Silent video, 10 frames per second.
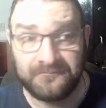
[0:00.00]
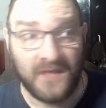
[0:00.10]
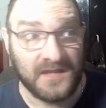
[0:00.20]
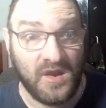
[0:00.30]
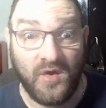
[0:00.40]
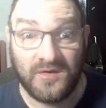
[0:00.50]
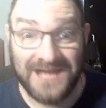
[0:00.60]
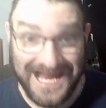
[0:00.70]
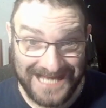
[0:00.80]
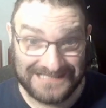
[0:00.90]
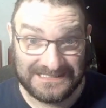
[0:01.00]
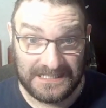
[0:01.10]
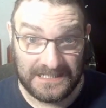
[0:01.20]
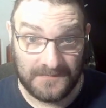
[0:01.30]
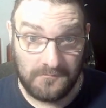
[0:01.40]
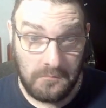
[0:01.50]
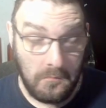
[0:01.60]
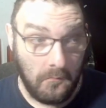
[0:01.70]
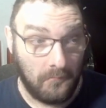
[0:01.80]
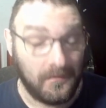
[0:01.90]
and they're on Etsy,
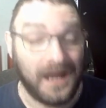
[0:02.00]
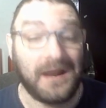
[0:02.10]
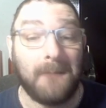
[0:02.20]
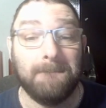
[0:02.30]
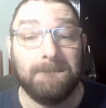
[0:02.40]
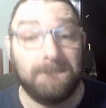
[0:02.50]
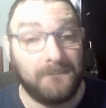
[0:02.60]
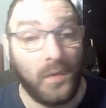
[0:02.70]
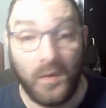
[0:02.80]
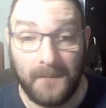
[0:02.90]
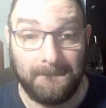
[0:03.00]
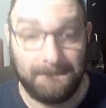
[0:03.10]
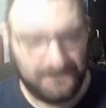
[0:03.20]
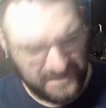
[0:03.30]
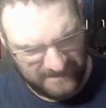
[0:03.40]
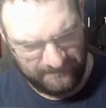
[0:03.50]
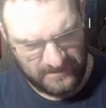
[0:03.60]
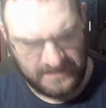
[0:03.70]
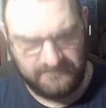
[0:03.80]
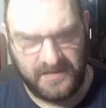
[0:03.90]
and I bought a big
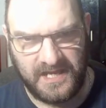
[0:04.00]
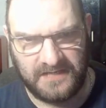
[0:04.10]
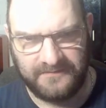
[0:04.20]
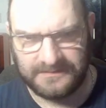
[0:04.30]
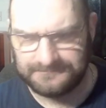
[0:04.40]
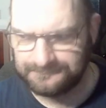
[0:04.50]
fucking bag of it.